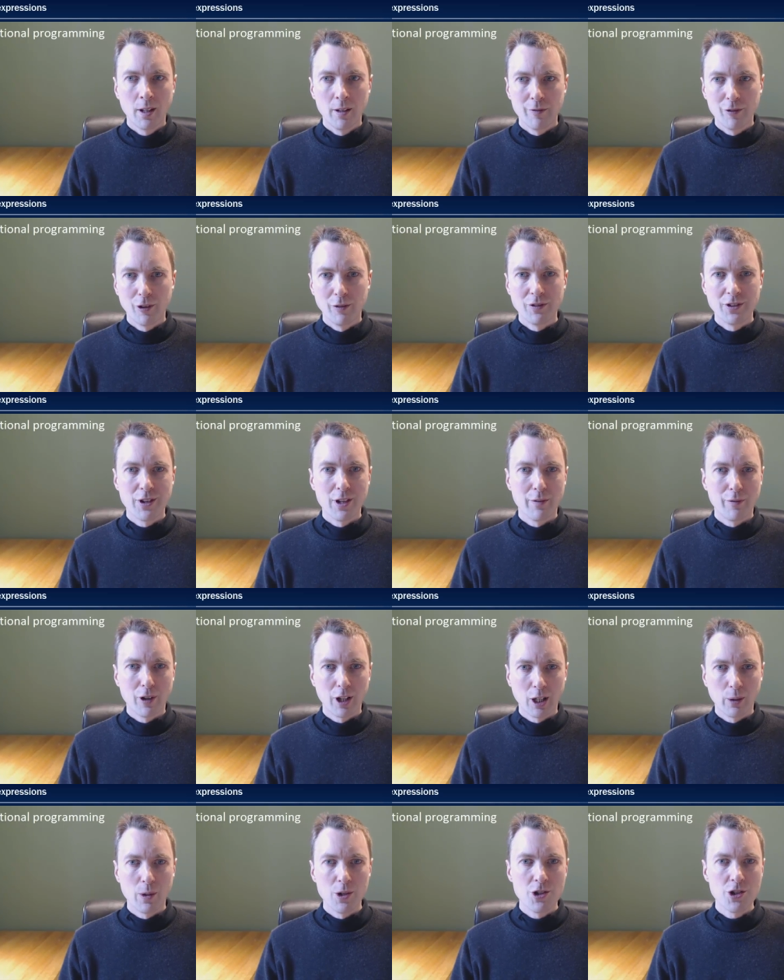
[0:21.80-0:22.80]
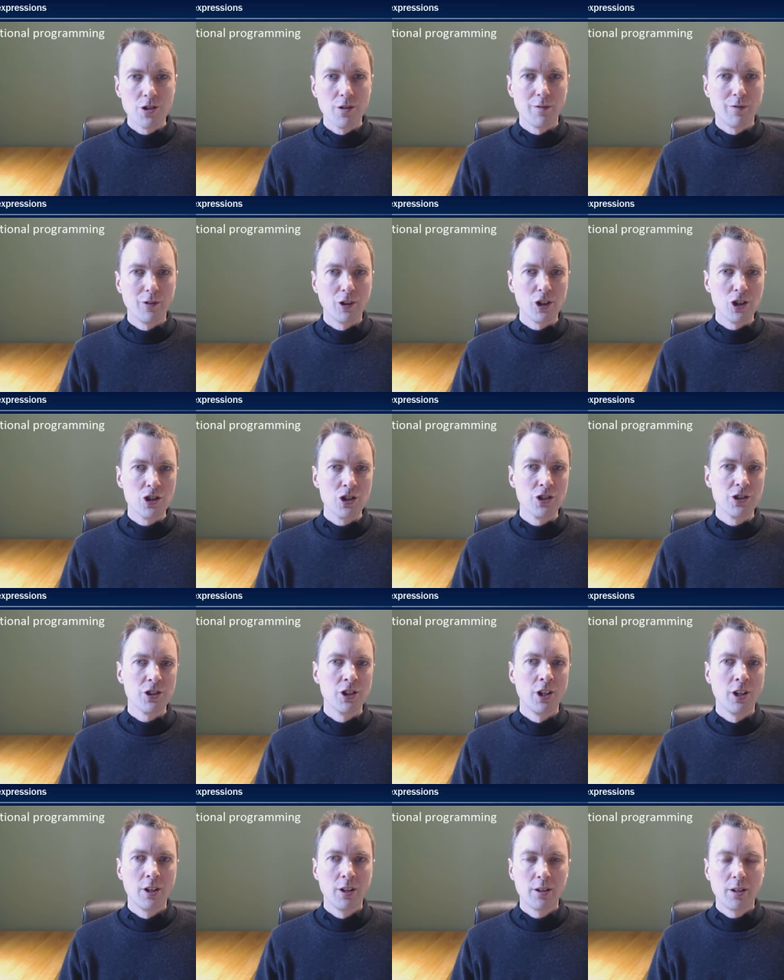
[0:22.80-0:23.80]
involves the evaluation of
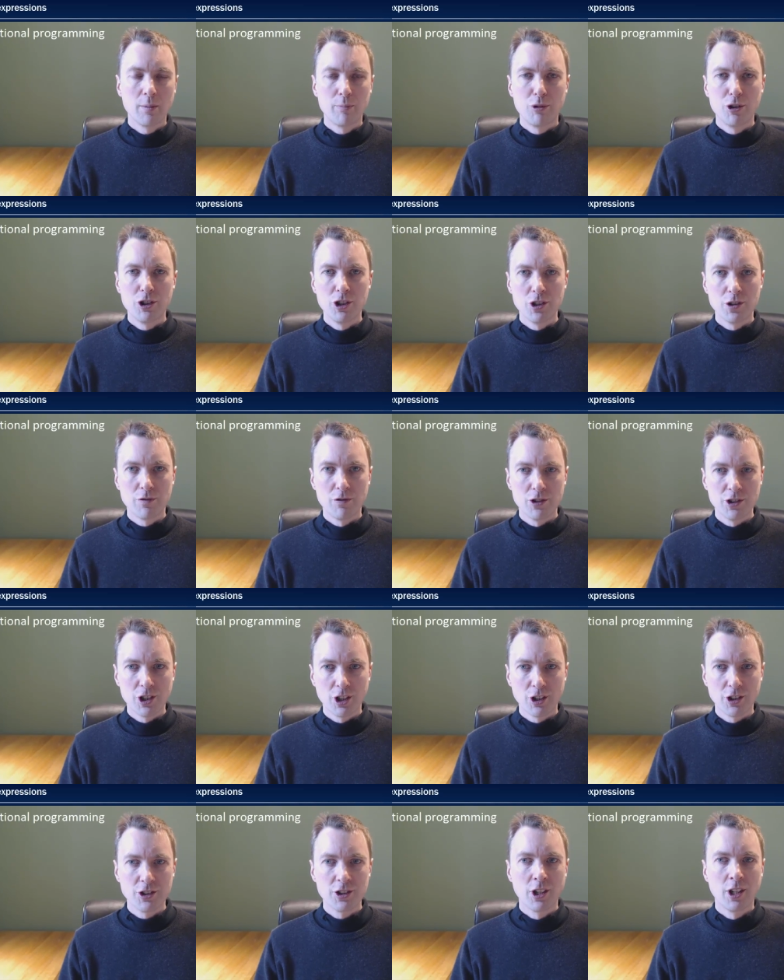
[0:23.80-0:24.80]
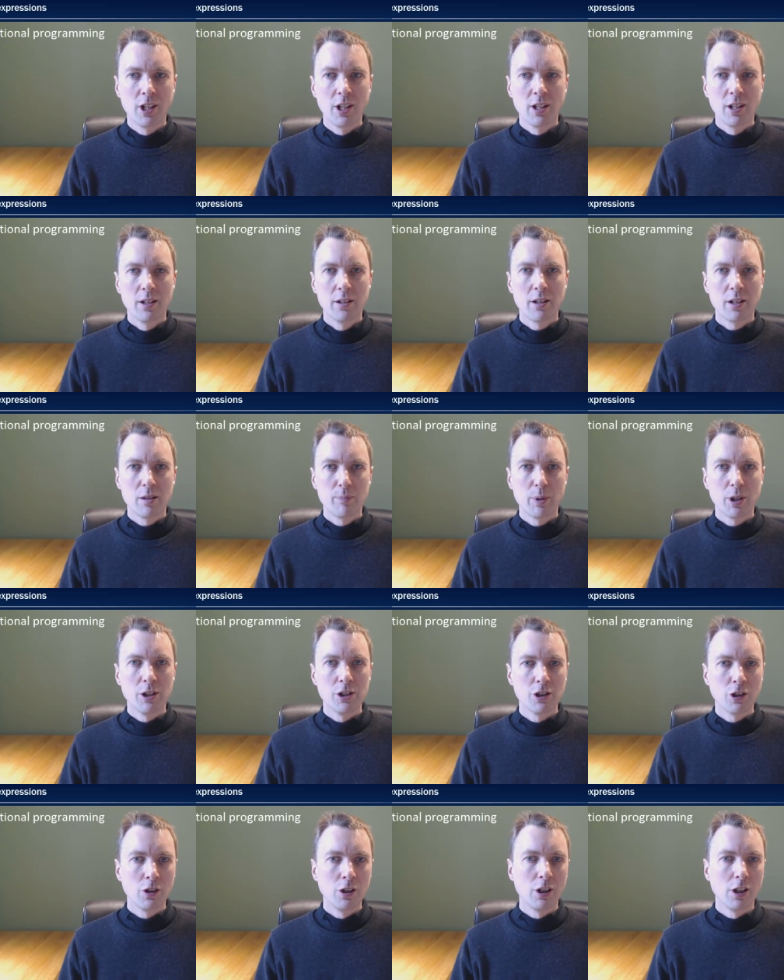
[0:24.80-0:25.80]
functions that produce results that
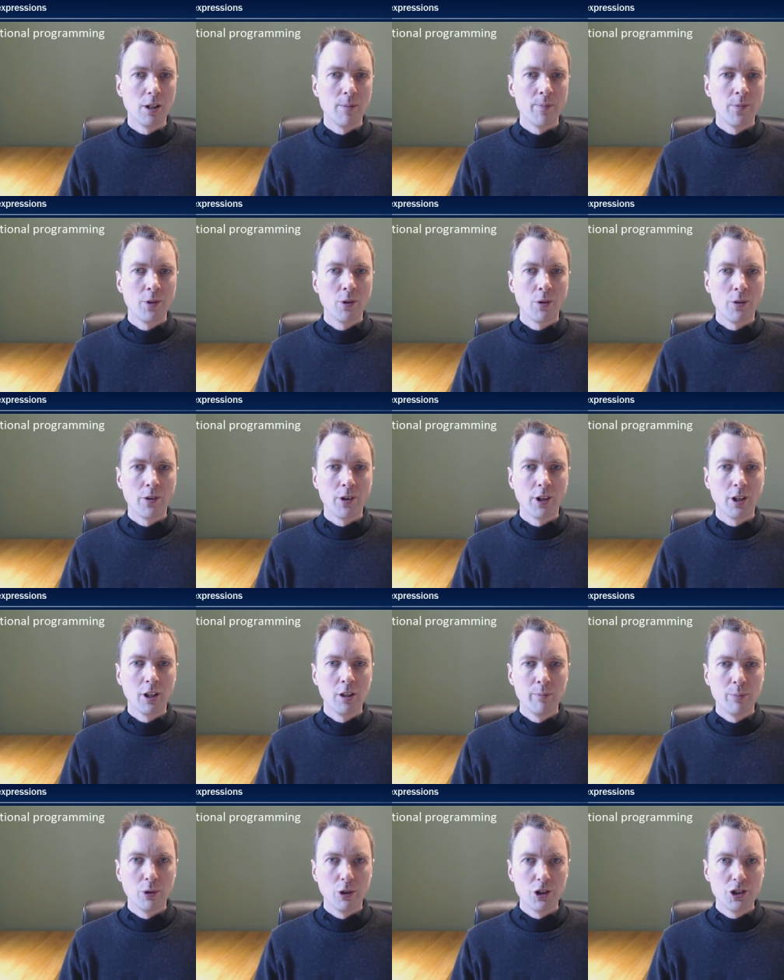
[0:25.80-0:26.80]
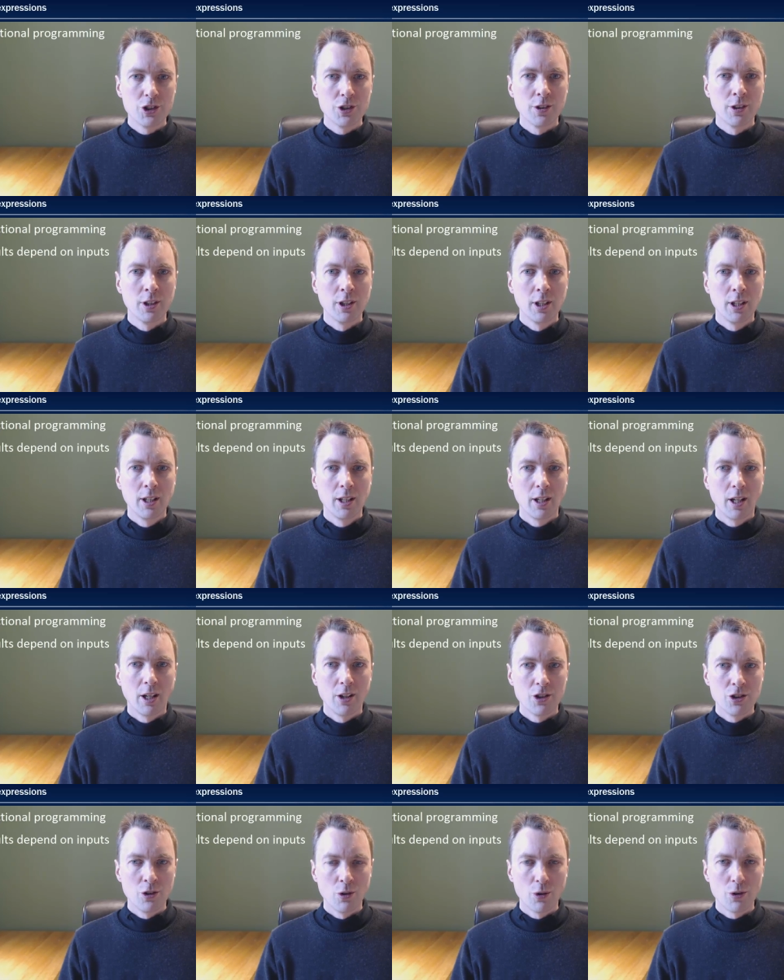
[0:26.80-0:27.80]
depend only on their inputs
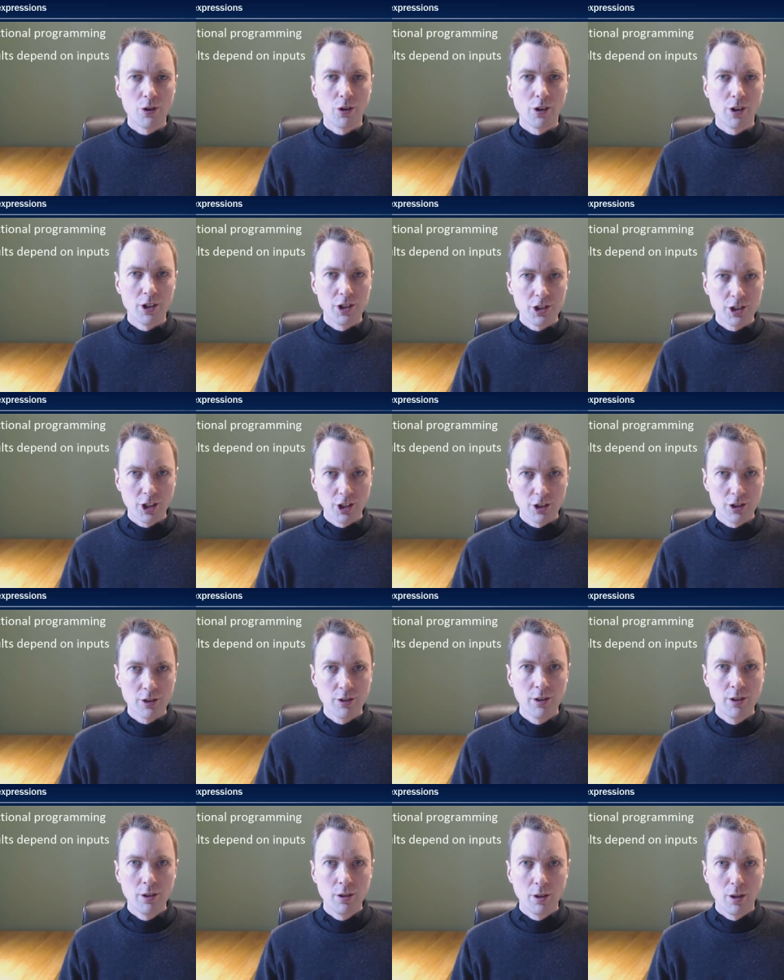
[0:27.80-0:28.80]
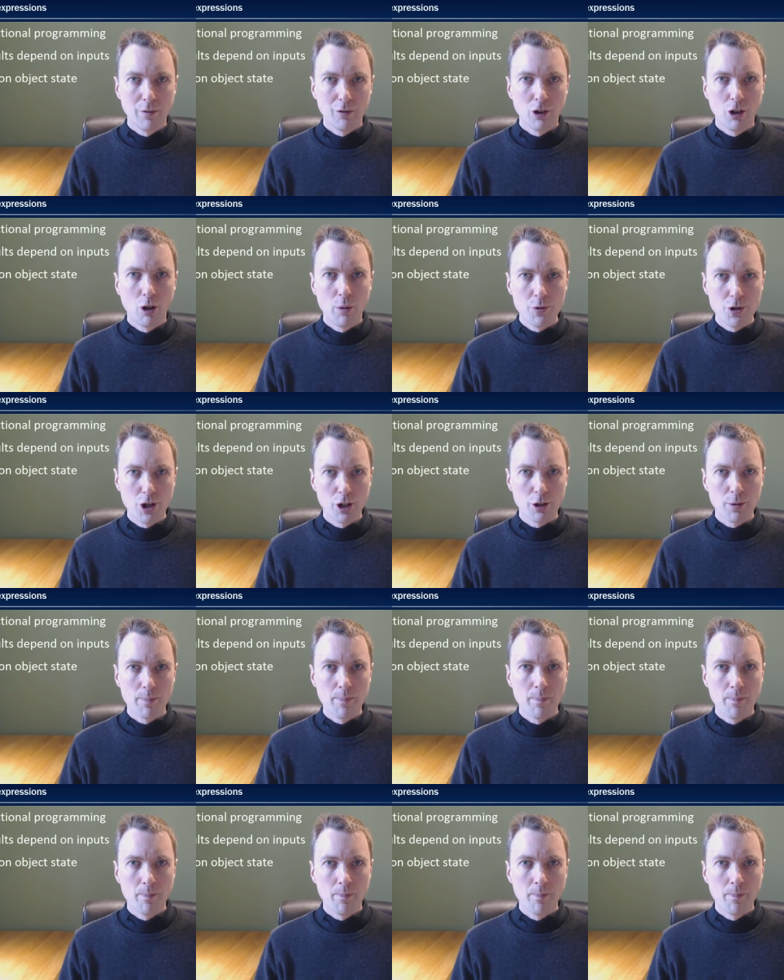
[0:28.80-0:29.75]
and not on the state of an object.